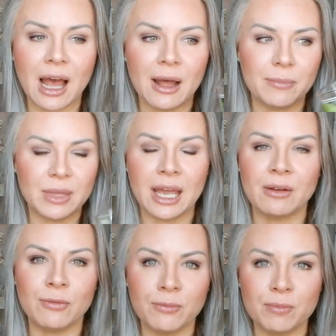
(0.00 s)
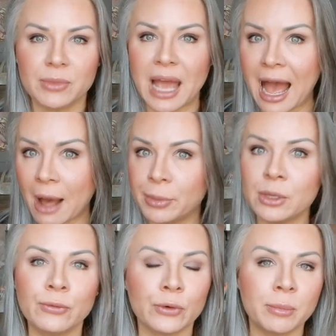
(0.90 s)
Um, and
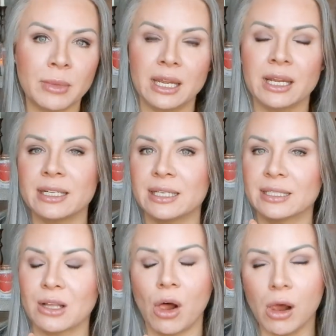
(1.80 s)
apple for me is